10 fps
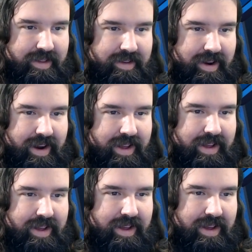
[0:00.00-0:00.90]
Sorry.
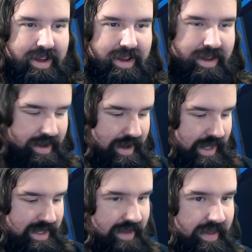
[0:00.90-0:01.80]
I
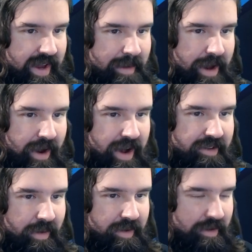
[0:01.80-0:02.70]
sent that email
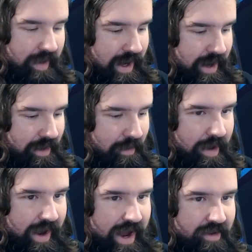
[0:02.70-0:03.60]
asking what's going on to the
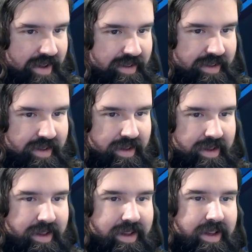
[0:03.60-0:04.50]
wrong address.
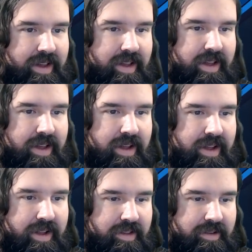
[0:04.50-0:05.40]

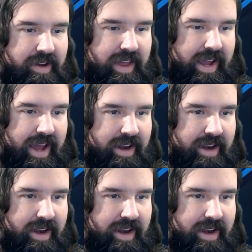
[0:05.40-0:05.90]
Let's try that again.